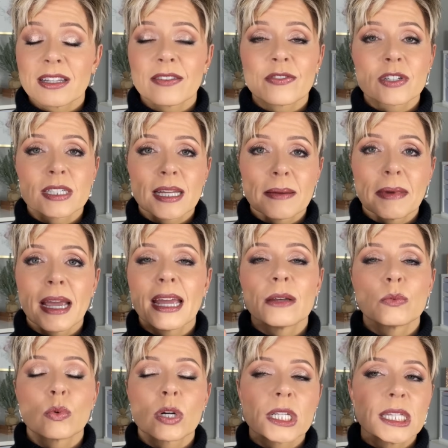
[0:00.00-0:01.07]
the first time I
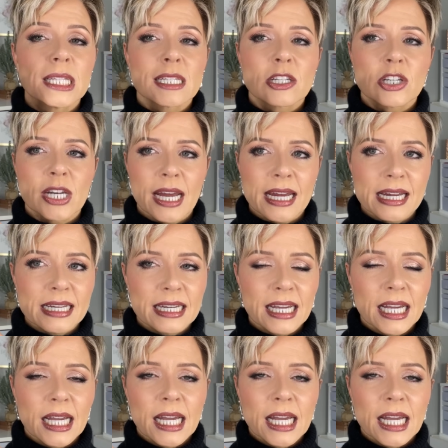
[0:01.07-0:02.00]
had worn this shade.